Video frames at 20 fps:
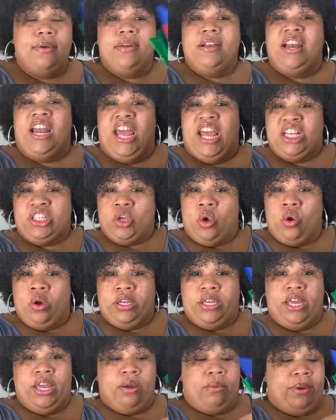Last all
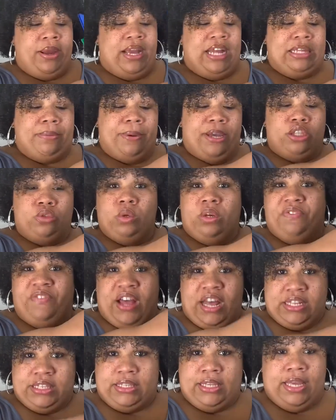year, we ain't got to pay
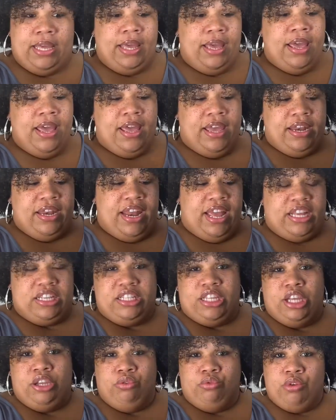25 cent. Next
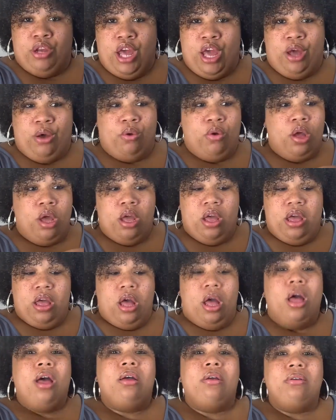thing you know,
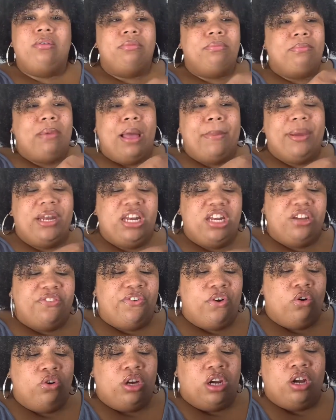oh, mom, I need a
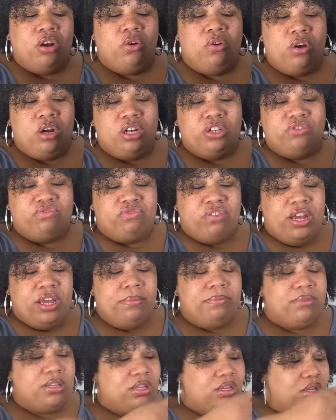folder or it's ripped.